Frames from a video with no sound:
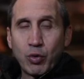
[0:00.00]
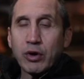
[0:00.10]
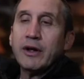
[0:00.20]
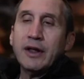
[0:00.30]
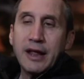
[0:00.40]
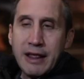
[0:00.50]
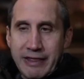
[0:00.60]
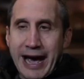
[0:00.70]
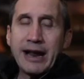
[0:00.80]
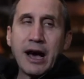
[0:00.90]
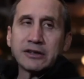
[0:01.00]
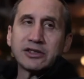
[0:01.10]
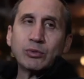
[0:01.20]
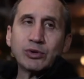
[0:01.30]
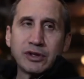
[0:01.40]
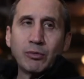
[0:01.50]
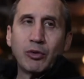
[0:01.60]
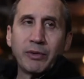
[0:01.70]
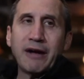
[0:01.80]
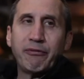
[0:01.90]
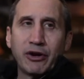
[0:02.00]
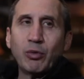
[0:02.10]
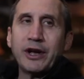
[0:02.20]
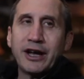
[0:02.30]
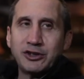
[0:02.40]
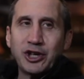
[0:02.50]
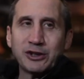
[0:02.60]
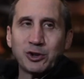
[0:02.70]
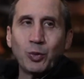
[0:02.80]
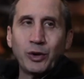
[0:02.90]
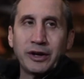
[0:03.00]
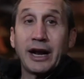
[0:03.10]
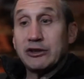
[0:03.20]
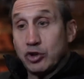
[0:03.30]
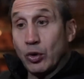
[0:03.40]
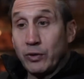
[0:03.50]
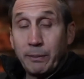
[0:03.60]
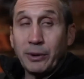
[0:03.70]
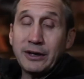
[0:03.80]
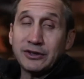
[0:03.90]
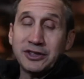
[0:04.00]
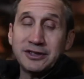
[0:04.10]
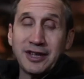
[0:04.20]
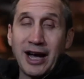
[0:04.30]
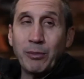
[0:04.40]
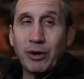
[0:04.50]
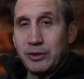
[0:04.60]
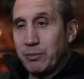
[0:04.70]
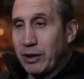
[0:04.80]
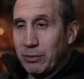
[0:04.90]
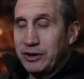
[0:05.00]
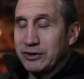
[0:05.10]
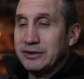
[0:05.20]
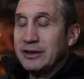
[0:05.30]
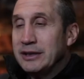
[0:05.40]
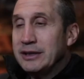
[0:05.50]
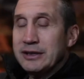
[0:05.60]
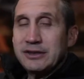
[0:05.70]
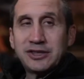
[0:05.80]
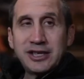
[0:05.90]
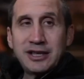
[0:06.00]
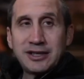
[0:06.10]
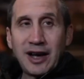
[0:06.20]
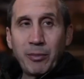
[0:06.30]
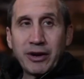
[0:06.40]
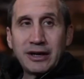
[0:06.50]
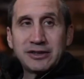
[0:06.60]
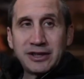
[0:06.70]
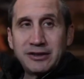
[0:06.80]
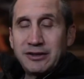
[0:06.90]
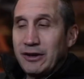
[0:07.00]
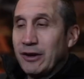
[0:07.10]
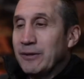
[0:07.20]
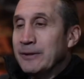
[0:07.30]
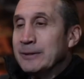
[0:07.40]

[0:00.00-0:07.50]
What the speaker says: quarter. That honestly was the moment I felt we had a chance to win. And I told the players in the timeout, you probably could see the timeout, I said, you know,